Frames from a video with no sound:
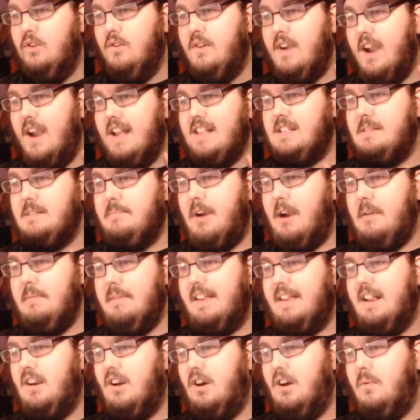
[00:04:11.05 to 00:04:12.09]
You guys can
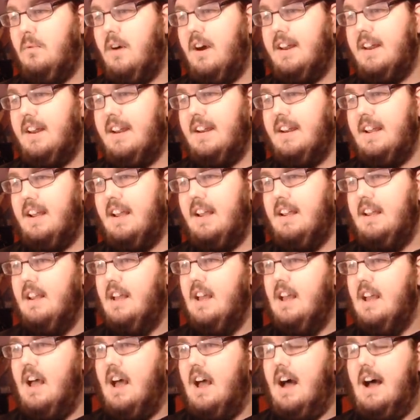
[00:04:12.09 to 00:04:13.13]
probably hear a wadida.
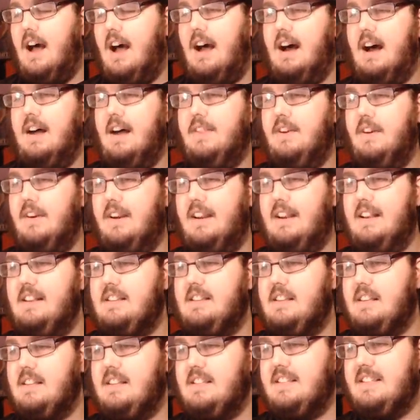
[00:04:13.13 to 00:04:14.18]
There
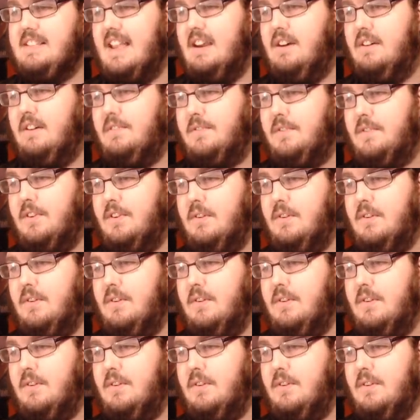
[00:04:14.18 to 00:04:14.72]
is sound